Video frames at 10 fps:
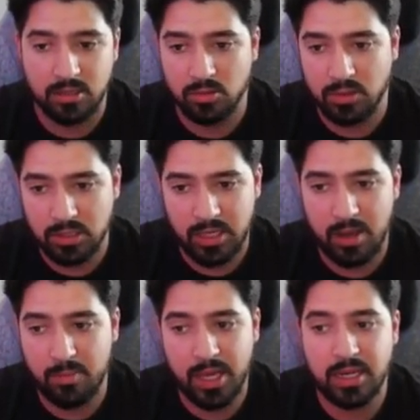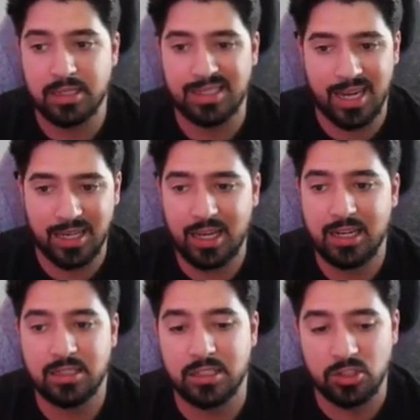This campaign is dedicated
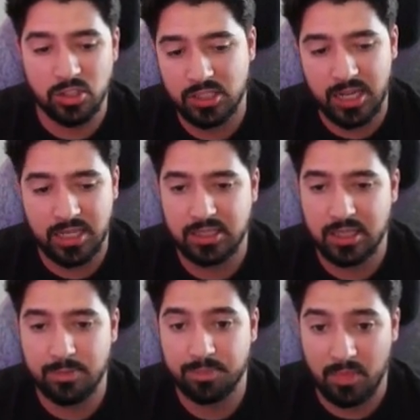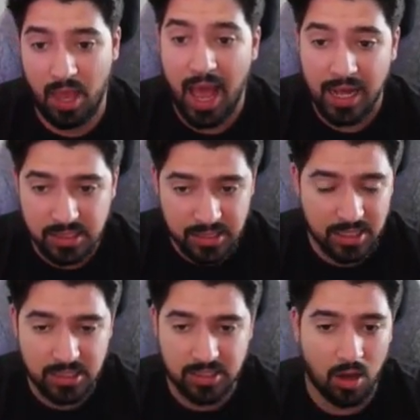to just testing the
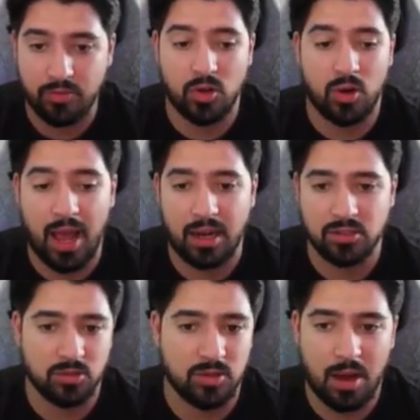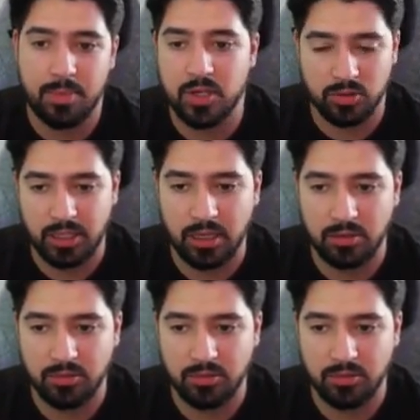assets of your ad. So copy, creative.